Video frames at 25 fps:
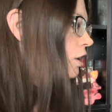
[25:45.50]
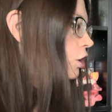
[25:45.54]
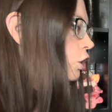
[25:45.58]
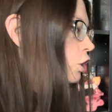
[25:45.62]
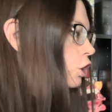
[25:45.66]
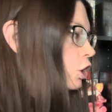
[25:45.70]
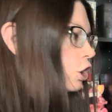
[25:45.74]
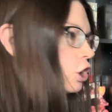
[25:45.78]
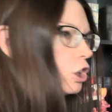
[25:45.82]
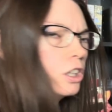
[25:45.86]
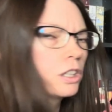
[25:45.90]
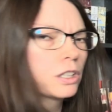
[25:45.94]

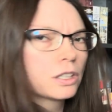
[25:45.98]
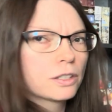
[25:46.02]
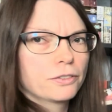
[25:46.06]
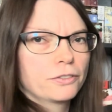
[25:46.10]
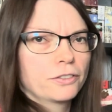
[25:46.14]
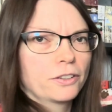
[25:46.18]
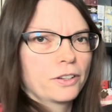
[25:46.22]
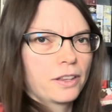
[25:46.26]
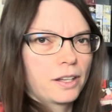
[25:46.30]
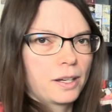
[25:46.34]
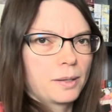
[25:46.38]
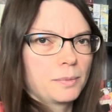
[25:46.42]
look
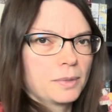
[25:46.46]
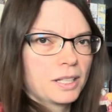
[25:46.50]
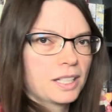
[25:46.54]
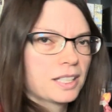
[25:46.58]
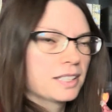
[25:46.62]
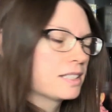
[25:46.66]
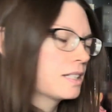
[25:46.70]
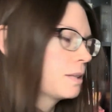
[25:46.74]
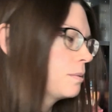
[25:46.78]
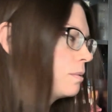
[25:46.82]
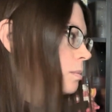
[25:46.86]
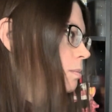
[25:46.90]
for them
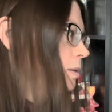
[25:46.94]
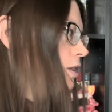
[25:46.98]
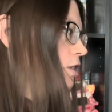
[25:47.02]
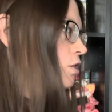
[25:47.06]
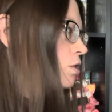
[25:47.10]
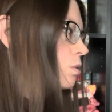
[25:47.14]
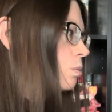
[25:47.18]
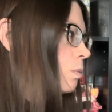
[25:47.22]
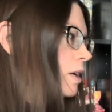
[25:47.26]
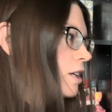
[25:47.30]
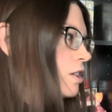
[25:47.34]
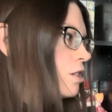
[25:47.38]
because that would be
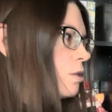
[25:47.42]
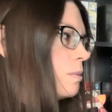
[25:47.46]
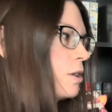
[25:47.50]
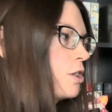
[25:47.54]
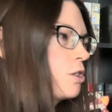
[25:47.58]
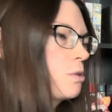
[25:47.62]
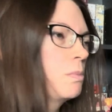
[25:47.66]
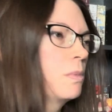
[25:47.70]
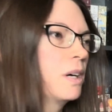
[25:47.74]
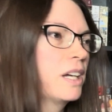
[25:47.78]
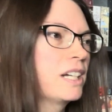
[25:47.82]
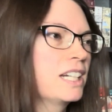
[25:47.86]
just way too
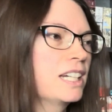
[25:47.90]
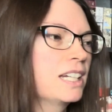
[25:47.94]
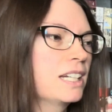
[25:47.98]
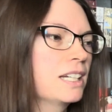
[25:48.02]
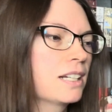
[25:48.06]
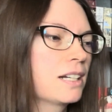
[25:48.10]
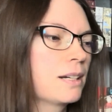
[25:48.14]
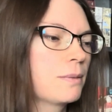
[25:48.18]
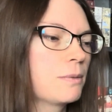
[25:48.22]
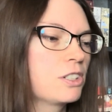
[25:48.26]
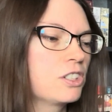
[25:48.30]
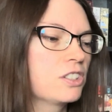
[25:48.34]
much money,
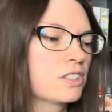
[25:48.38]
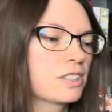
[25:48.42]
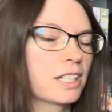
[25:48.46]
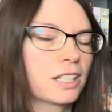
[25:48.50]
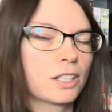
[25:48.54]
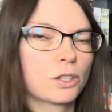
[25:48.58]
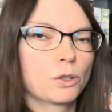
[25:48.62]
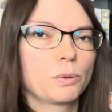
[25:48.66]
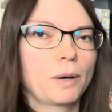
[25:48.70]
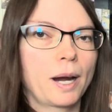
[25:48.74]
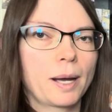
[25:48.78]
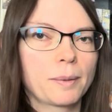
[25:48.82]
and I would just
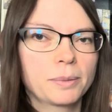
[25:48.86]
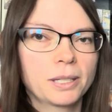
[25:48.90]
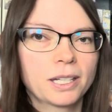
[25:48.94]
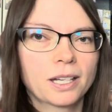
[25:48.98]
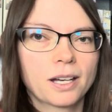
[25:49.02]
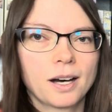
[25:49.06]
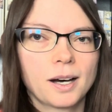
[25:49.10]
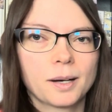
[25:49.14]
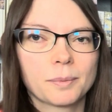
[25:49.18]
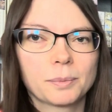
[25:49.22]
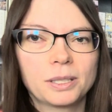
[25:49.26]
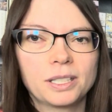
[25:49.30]
get crappy
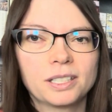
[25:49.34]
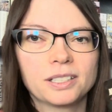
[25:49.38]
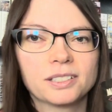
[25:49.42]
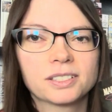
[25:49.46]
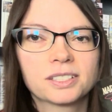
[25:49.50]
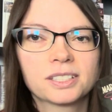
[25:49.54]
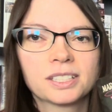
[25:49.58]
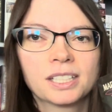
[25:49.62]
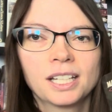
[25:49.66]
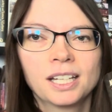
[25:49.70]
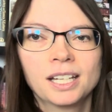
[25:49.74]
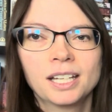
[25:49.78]

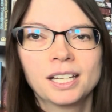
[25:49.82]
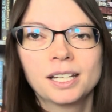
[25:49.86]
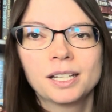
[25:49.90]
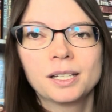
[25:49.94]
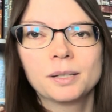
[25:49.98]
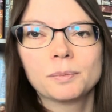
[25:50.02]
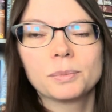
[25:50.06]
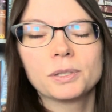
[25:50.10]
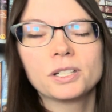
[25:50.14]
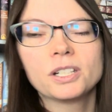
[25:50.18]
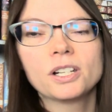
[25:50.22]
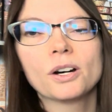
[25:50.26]
copies.
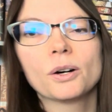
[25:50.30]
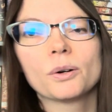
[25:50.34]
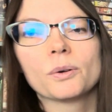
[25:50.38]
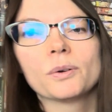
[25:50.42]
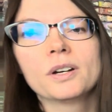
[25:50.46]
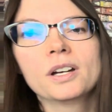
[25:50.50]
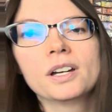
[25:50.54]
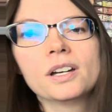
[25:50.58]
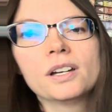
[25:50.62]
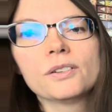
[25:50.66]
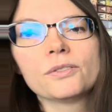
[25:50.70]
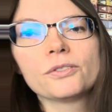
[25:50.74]
But no,
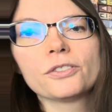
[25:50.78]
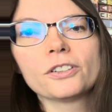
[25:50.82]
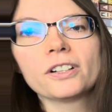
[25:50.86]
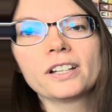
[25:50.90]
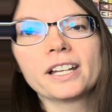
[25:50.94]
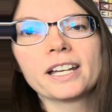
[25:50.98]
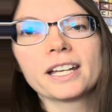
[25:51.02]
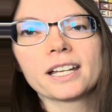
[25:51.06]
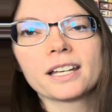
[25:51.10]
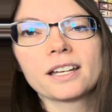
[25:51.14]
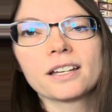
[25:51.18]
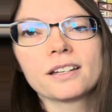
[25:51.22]
for
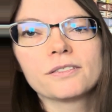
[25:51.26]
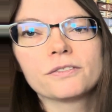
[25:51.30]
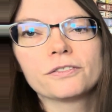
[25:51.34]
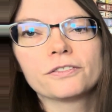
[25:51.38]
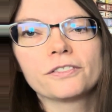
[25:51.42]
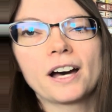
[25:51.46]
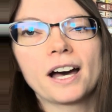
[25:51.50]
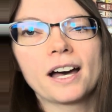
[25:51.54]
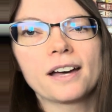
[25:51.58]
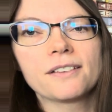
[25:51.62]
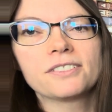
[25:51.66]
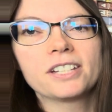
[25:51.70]
like
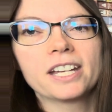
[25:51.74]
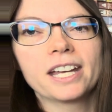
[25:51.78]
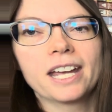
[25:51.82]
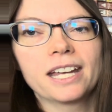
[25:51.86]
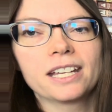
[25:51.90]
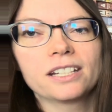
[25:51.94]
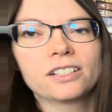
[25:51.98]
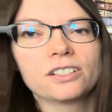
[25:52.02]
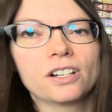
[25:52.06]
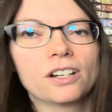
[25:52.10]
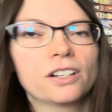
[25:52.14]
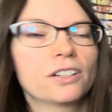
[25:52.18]
$5
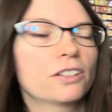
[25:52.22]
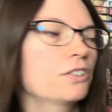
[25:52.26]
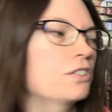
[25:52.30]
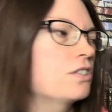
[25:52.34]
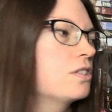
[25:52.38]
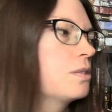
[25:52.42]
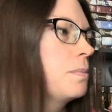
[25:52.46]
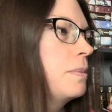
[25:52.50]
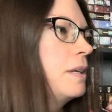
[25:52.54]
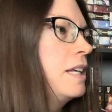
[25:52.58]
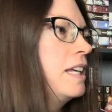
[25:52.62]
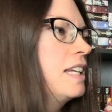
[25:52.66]
to $8
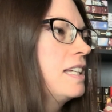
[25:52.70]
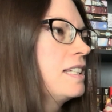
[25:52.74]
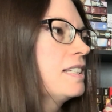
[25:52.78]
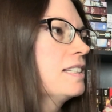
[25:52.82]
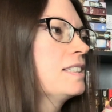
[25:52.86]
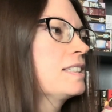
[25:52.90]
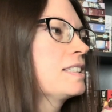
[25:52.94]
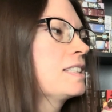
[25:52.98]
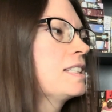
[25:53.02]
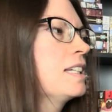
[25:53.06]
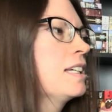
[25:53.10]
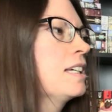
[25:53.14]
a
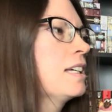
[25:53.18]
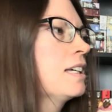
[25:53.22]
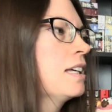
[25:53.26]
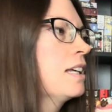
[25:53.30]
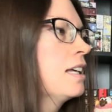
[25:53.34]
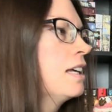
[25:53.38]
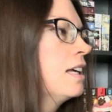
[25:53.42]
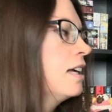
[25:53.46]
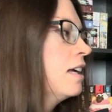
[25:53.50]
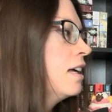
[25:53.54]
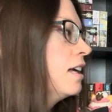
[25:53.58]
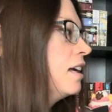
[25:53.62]
piece,
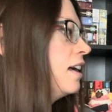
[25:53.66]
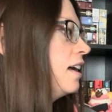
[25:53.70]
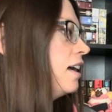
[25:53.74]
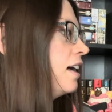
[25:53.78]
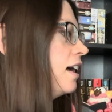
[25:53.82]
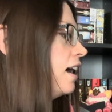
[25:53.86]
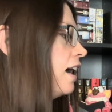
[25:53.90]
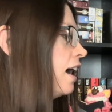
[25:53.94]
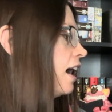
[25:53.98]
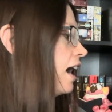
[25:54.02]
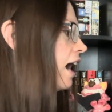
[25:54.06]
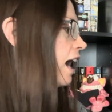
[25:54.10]

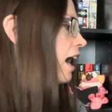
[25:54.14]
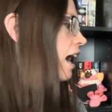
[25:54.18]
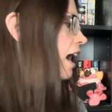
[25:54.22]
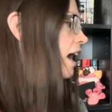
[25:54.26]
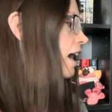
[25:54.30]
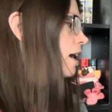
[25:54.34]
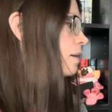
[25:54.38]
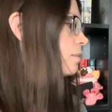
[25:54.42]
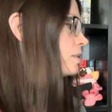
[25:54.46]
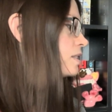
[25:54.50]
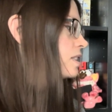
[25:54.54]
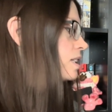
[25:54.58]

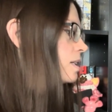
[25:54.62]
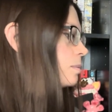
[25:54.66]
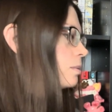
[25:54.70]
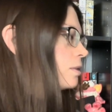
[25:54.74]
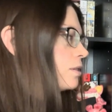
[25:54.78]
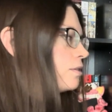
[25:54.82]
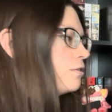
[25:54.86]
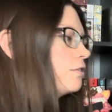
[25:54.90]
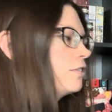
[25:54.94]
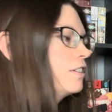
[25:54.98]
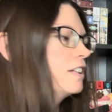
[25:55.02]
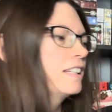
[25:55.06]
I was able
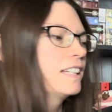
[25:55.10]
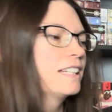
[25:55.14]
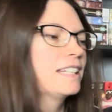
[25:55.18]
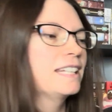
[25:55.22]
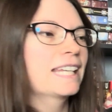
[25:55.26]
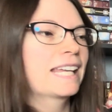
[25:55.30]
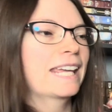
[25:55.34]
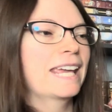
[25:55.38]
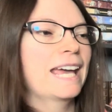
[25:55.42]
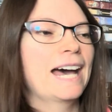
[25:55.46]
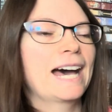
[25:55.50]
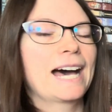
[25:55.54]
to fill in
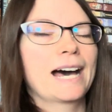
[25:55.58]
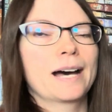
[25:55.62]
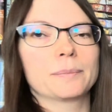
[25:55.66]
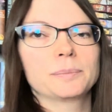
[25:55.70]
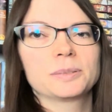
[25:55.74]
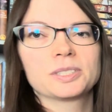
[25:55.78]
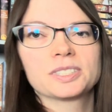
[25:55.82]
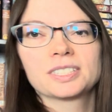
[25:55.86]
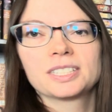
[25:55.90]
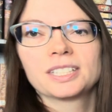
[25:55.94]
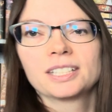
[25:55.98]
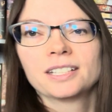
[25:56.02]
the
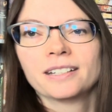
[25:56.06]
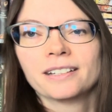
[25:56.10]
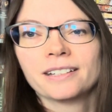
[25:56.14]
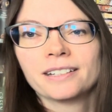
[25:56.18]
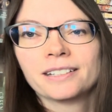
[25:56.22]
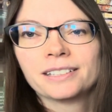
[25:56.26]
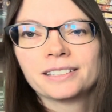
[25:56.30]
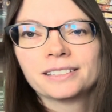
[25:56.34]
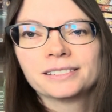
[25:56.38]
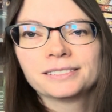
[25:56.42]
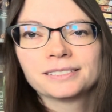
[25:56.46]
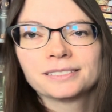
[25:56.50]
gaps
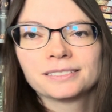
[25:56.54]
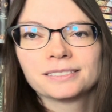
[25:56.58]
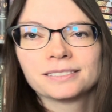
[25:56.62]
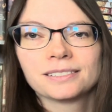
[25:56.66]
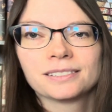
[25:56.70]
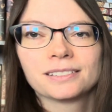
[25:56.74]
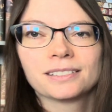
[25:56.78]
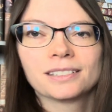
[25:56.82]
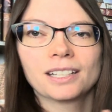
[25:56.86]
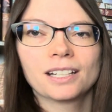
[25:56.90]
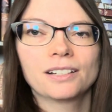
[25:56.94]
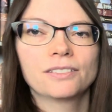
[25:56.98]

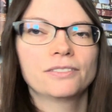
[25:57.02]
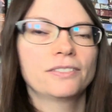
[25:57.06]
of